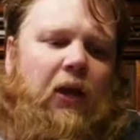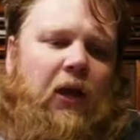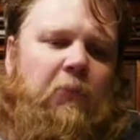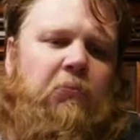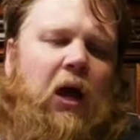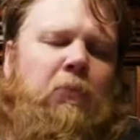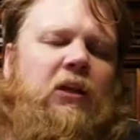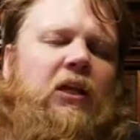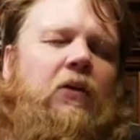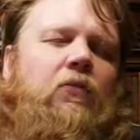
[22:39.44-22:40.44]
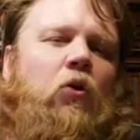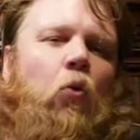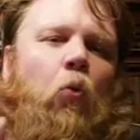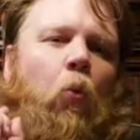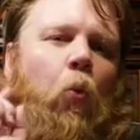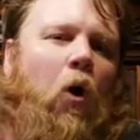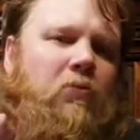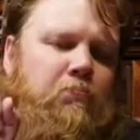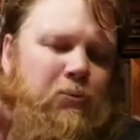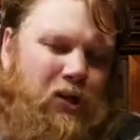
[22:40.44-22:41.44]
Yeah, I'm going to give it
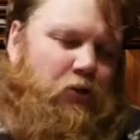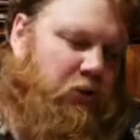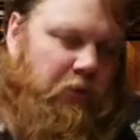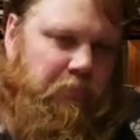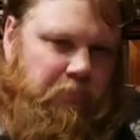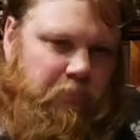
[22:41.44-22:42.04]
1 beard